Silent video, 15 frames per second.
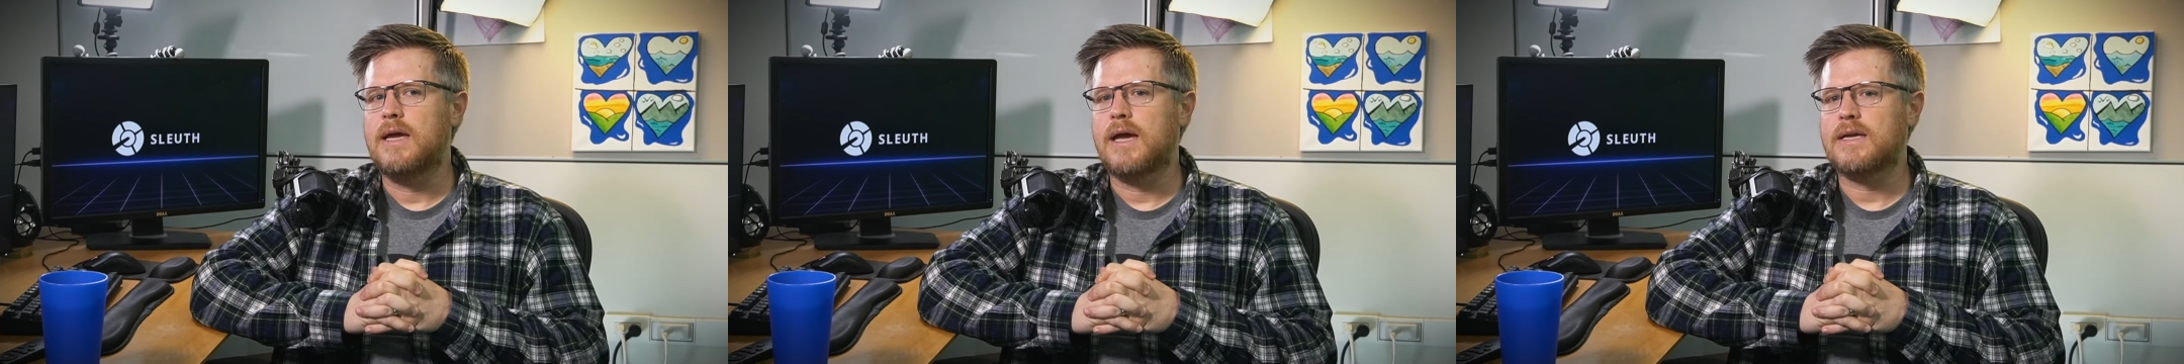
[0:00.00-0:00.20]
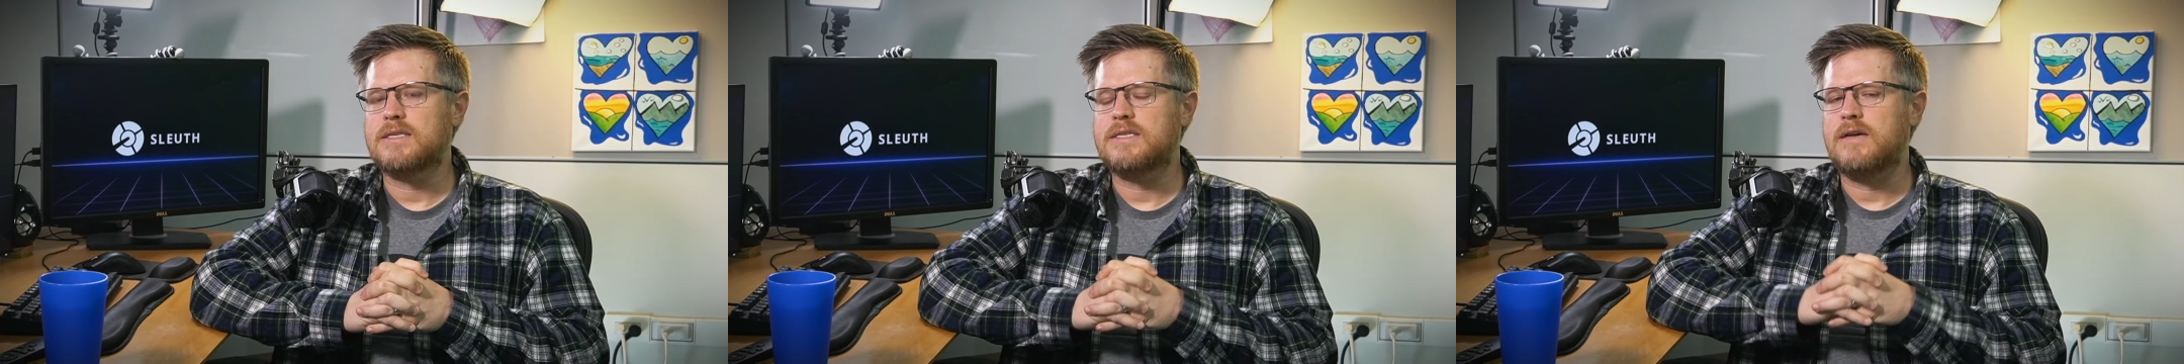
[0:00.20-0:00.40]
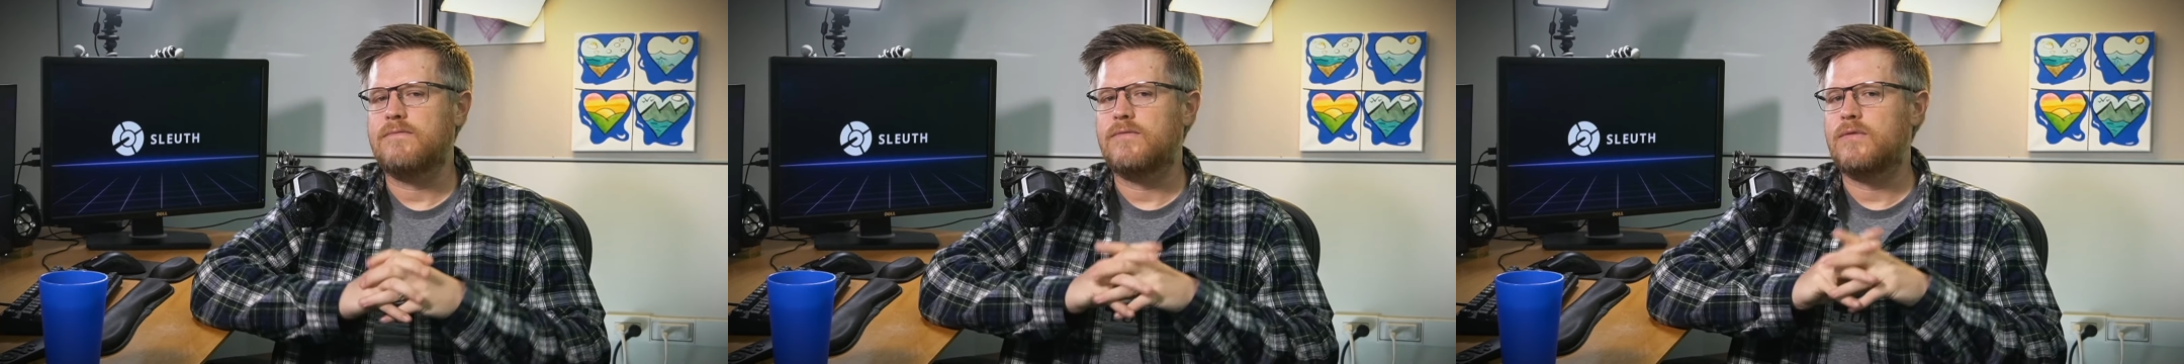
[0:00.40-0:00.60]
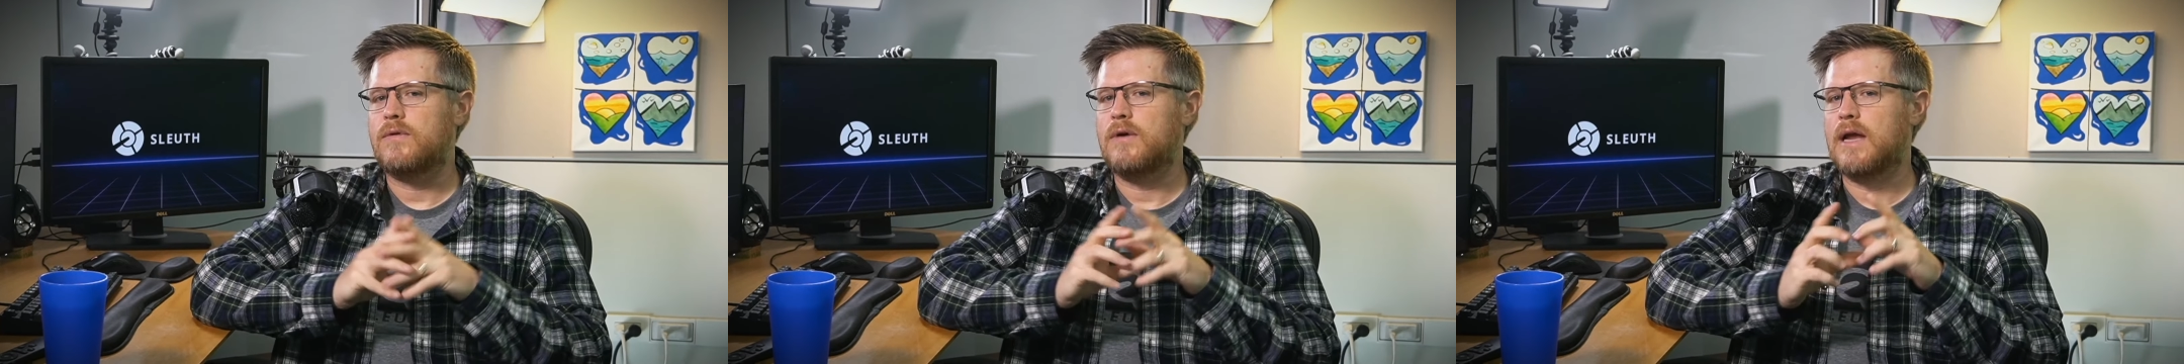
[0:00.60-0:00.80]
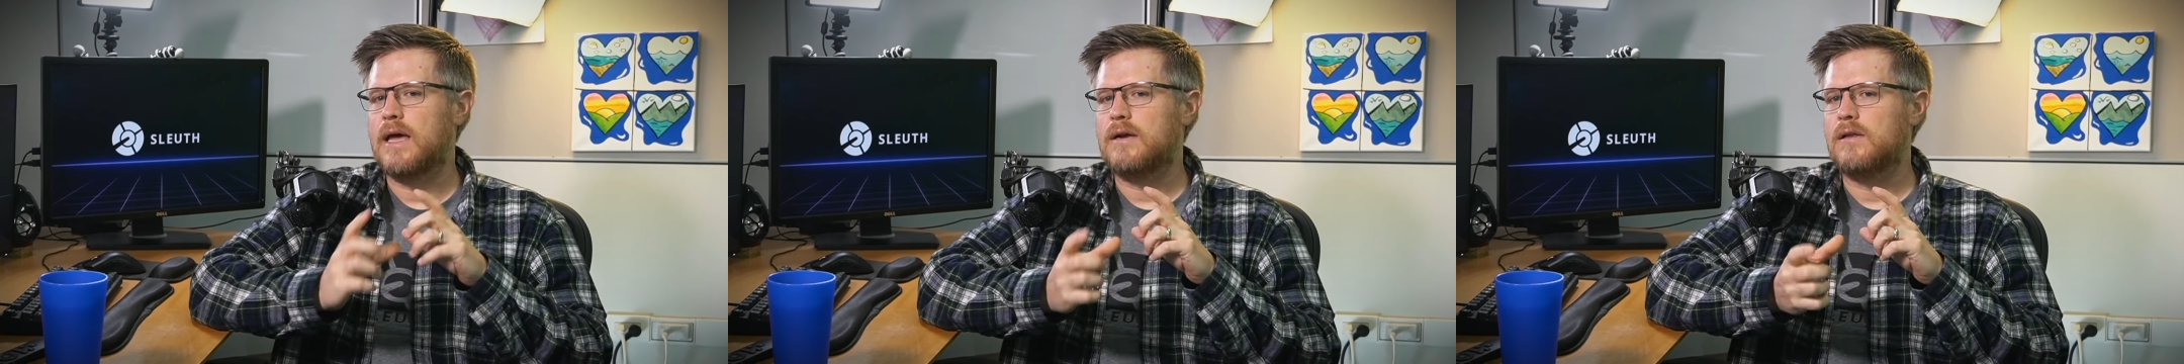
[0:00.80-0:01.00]
except
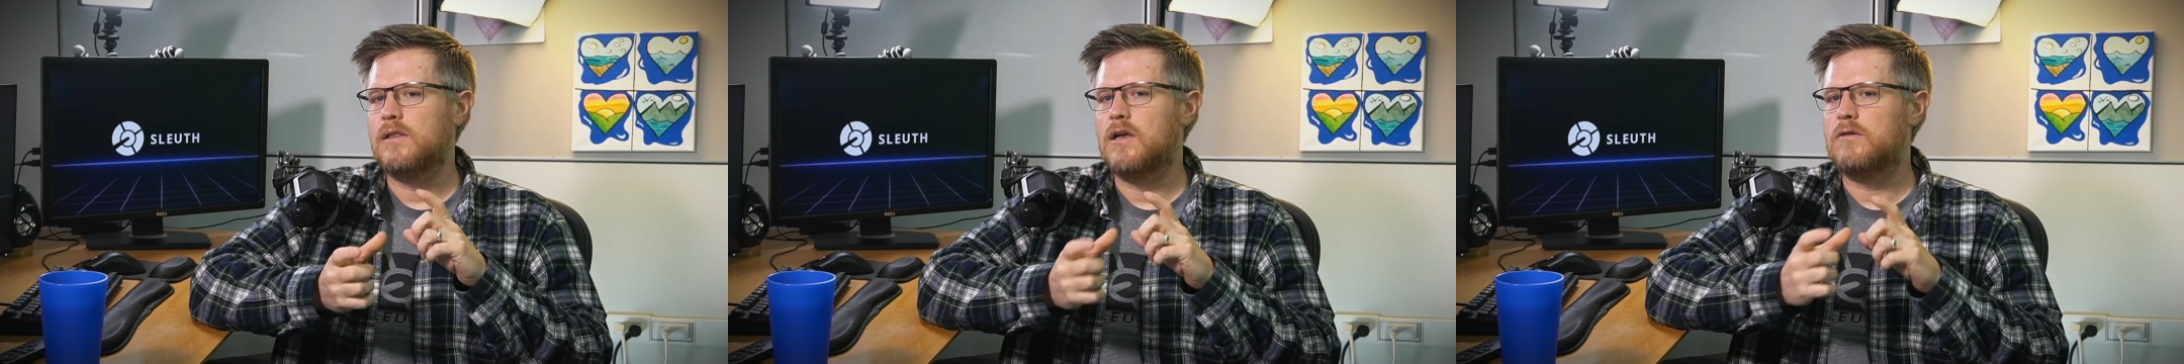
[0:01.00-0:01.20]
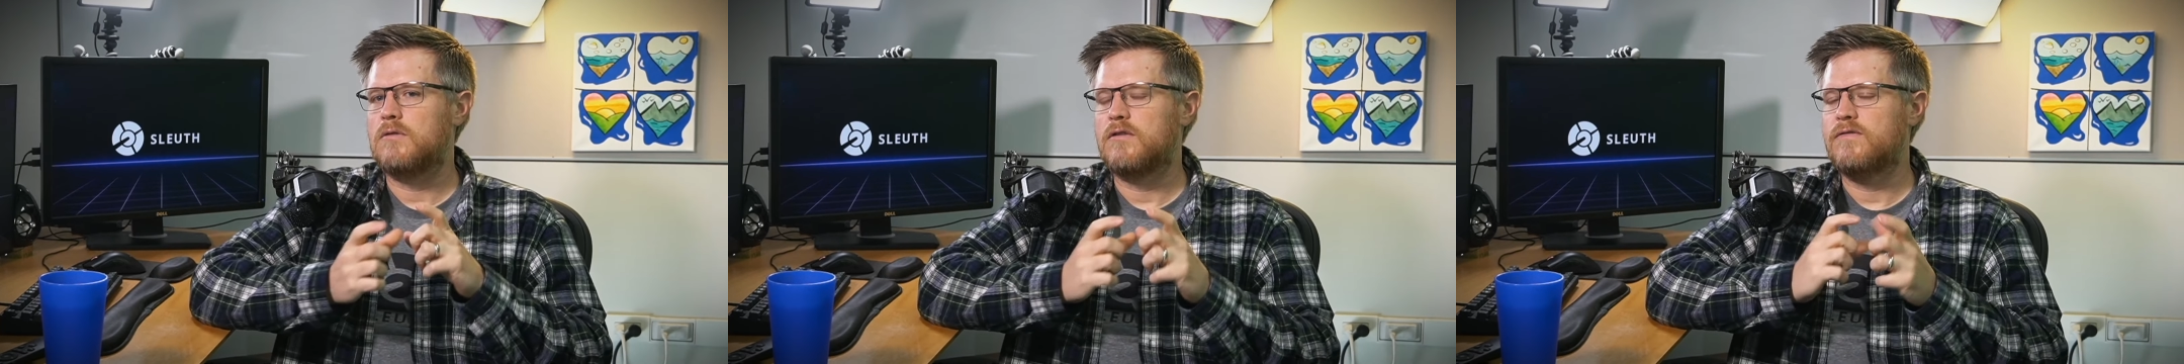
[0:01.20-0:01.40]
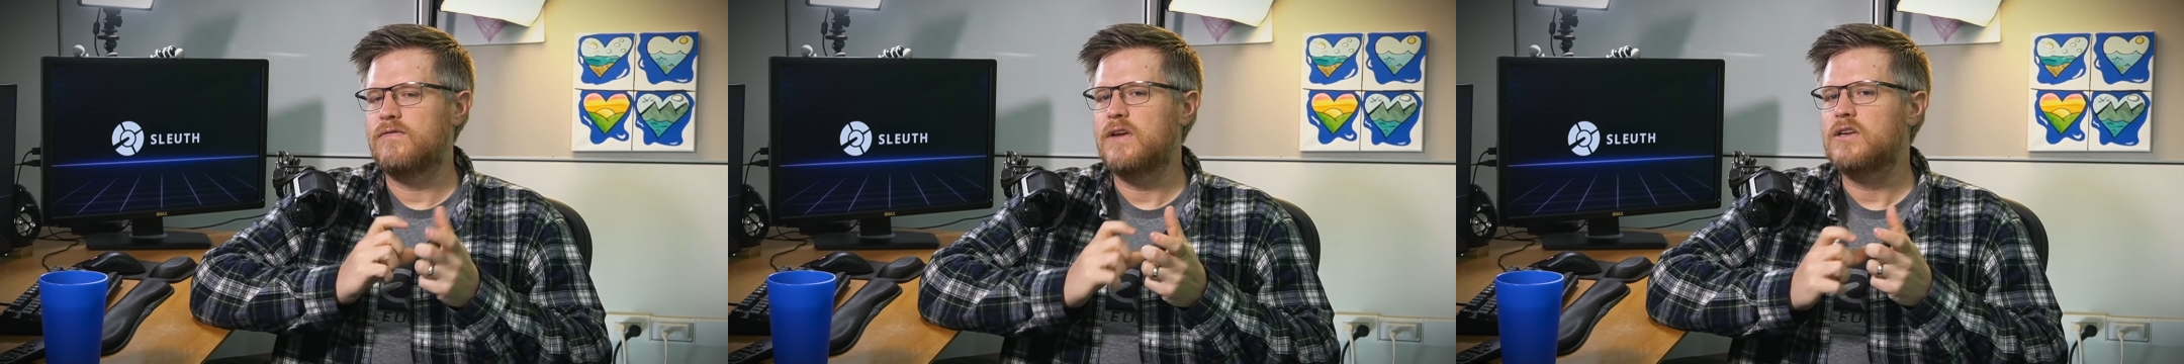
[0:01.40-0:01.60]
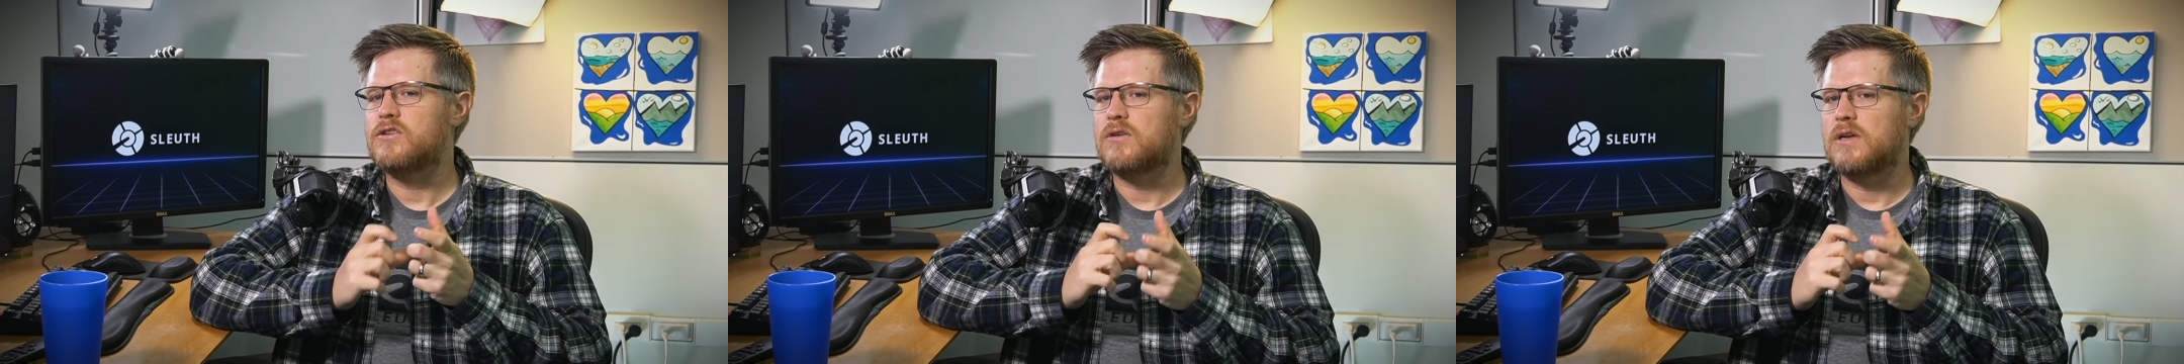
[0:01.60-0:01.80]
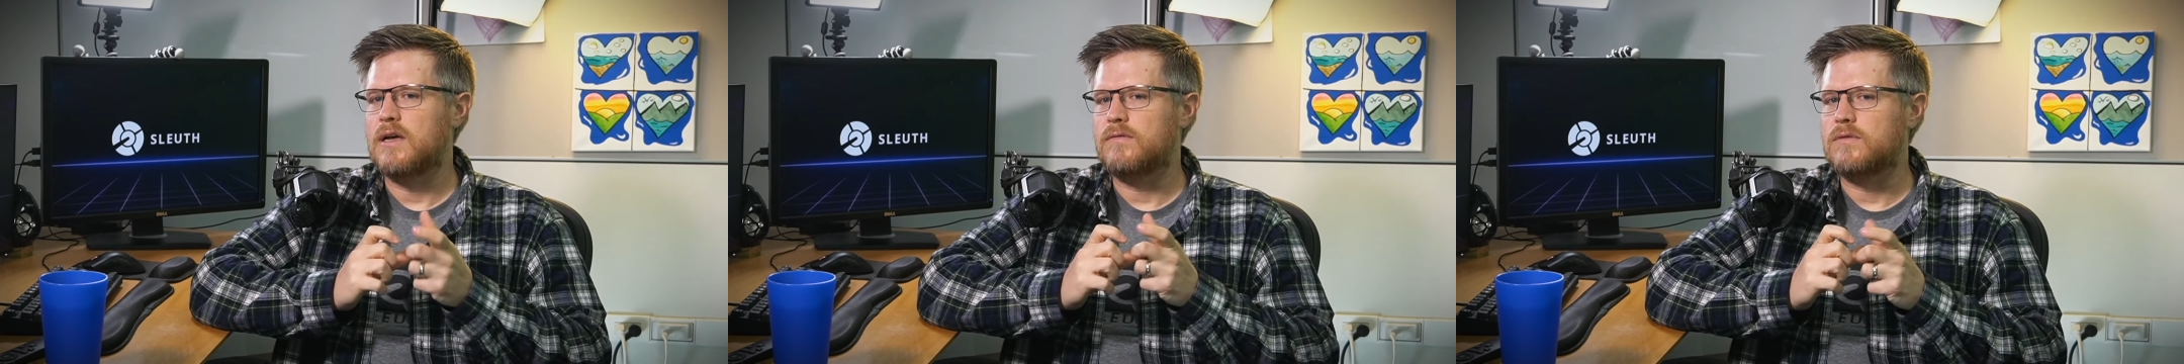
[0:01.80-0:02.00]
for at a lower
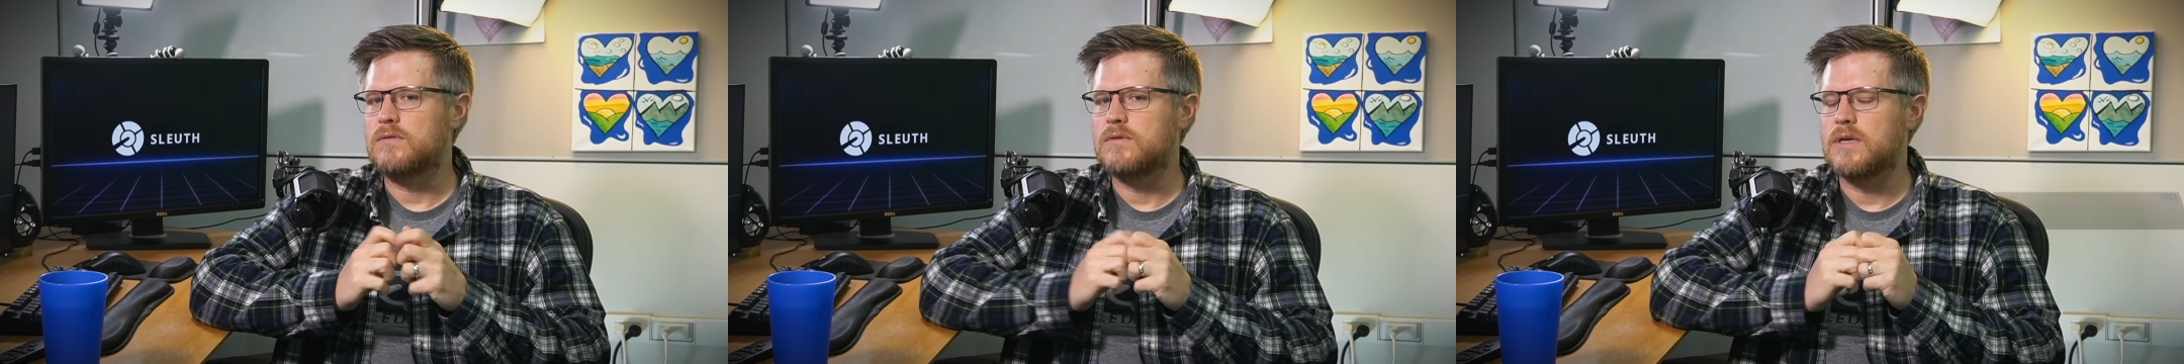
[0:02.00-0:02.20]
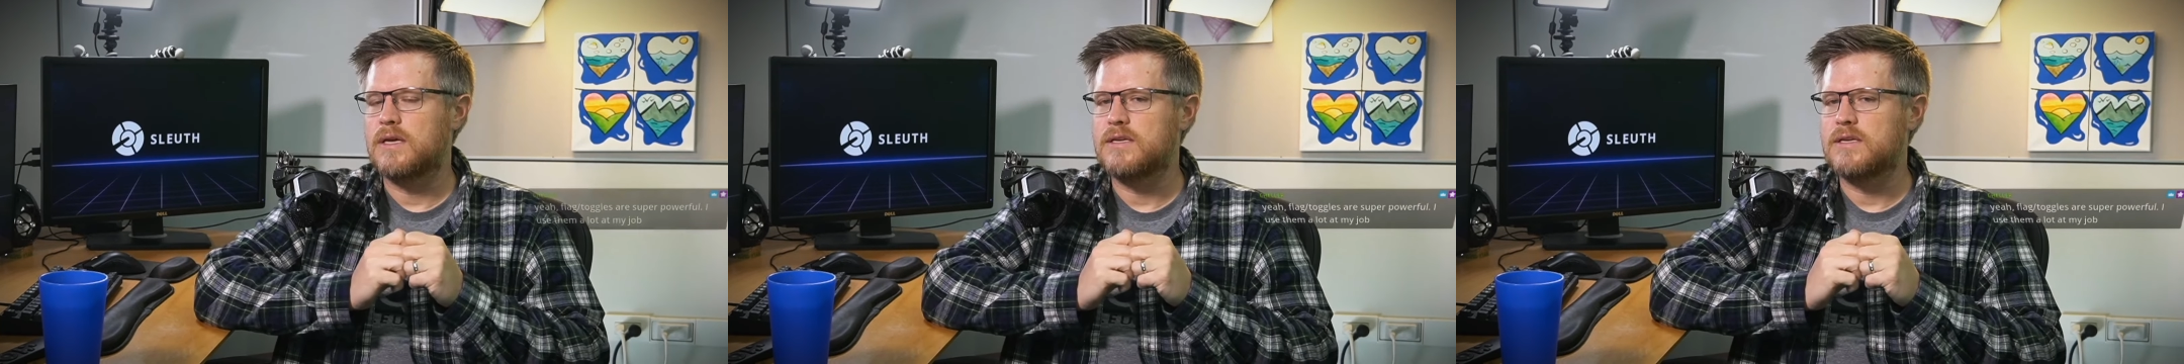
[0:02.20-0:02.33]
feature level,